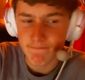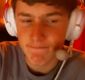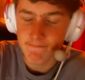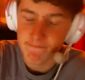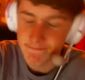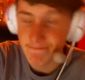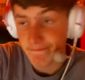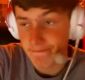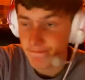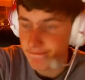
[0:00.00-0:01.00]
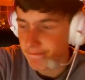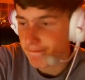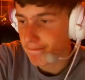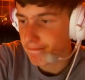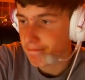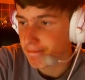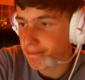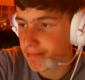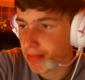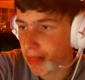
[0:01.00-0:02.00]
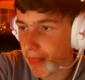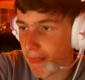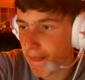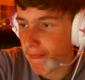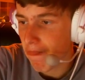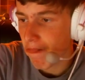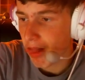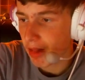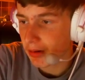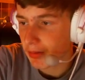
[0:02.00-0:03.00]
Well, last season when he came to NA,